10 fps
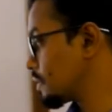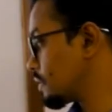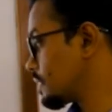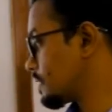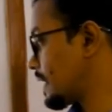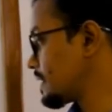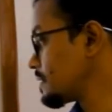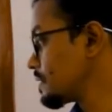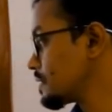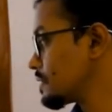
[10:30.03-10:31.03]

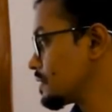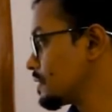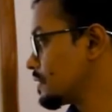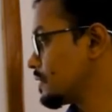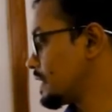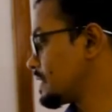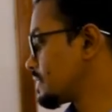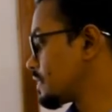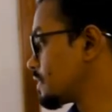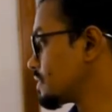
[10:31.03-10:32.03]
Then here is
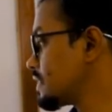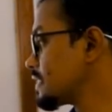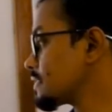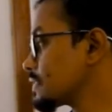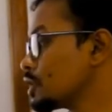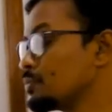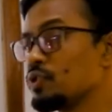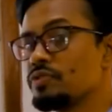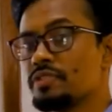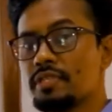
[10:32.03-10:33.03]
6
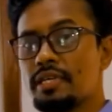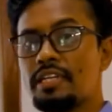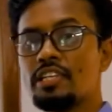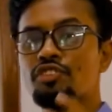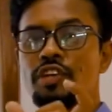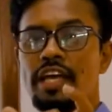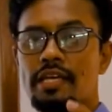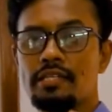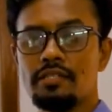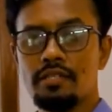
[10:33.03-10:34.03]
carbons in a
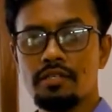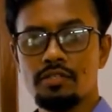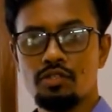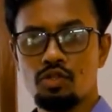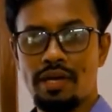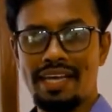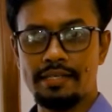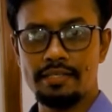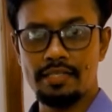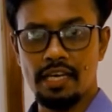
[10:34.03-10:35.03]
chain, so
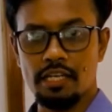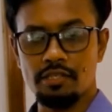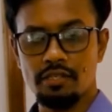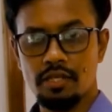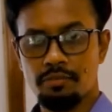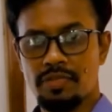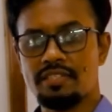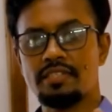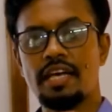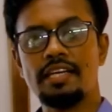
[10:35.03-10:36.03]
hexane, but
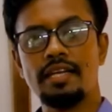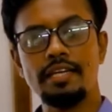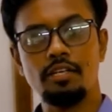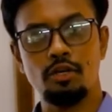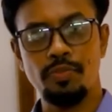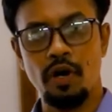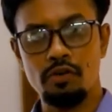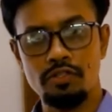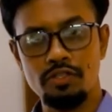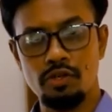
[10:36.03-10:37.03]
cyclic
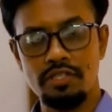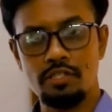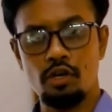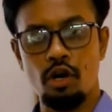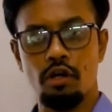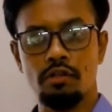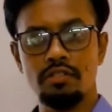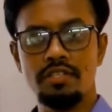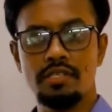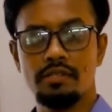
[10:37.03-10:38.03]
compound, so it's
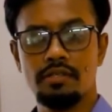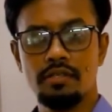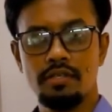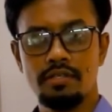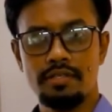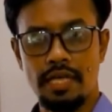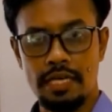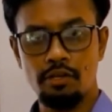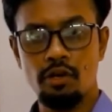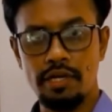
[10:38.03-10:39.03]
called
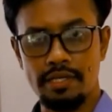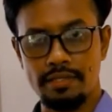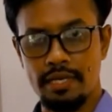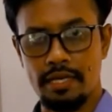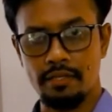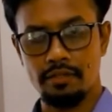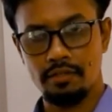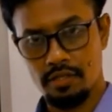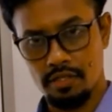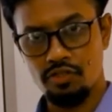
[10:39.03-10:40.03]
cyclohexane.
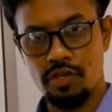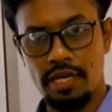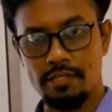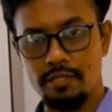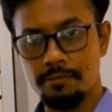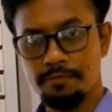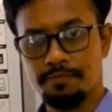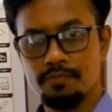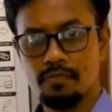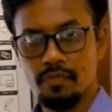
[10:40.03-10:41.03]
Understand?
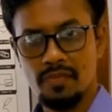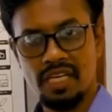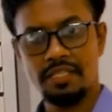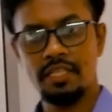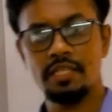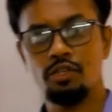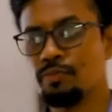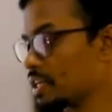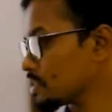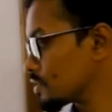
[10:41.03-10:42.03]
I think you
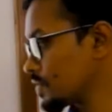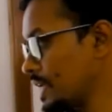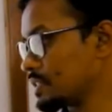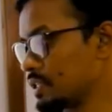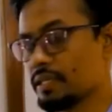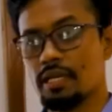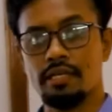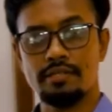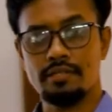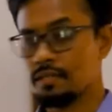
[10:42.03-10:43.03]
may understand the class.